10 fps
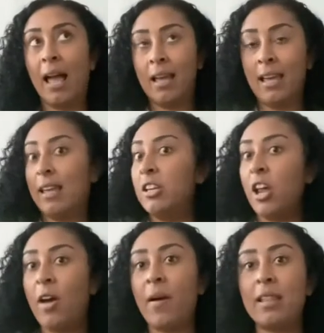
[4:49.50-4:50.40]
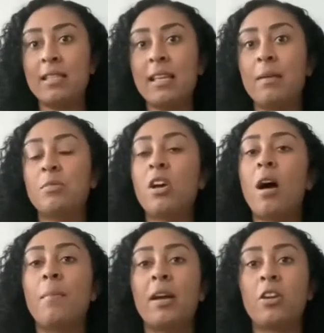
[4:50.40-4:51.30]
you know, at the same
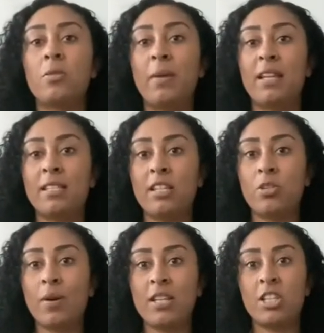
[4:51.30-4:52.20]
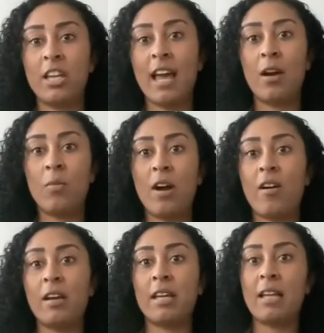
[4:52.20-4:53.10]
time, I could be in a situation now where
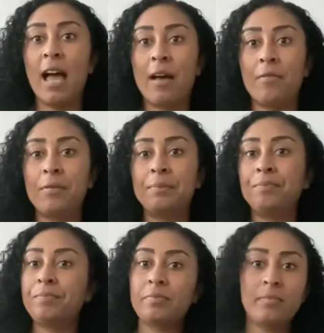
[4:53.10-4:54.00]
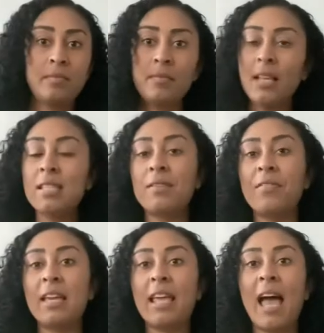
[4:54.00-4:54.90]
I could have
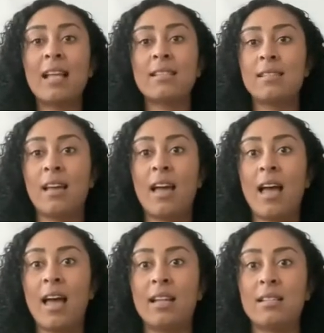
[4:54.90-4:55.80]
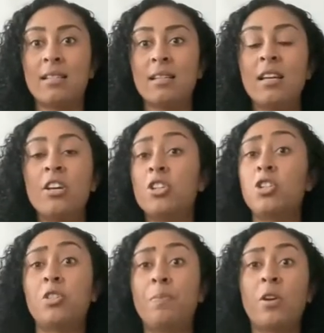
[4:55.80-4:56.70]
severe cancer, and
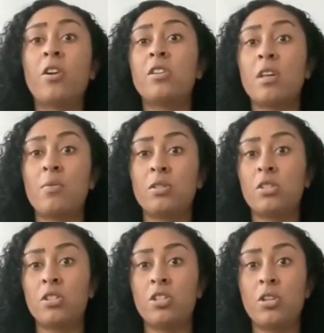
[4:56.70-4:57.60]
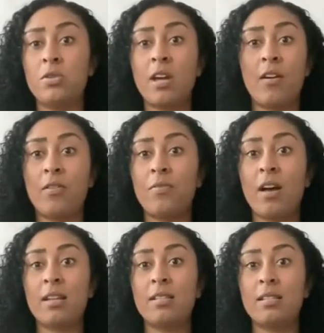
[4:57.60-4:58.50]
just because I was just too
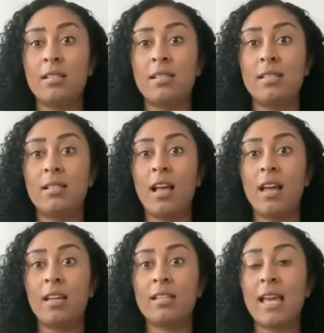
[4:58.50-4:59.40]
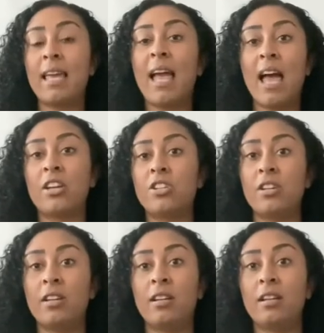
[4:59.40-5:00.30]
terrified to just like take action
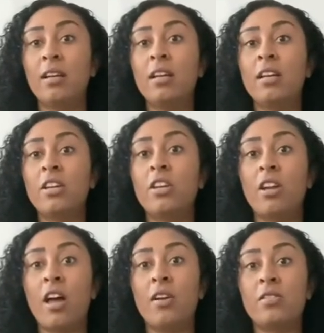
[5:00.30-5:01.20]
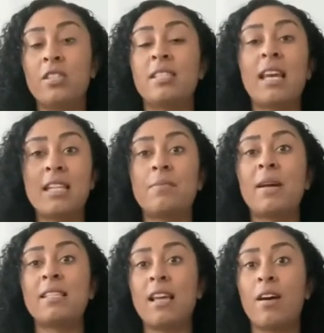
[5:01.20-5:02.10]
and, you know, just say to
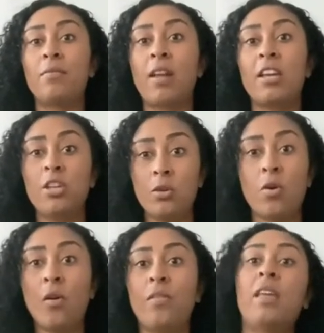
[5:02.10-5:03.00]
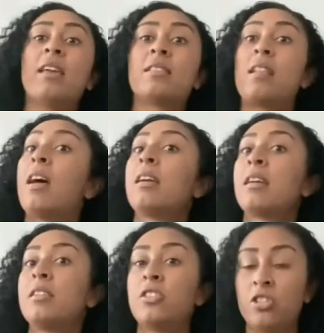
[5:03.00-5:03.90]
myself, like, you got this, like,
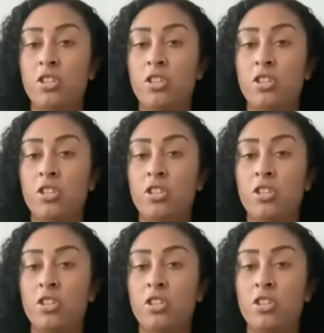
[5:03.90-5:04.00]
just do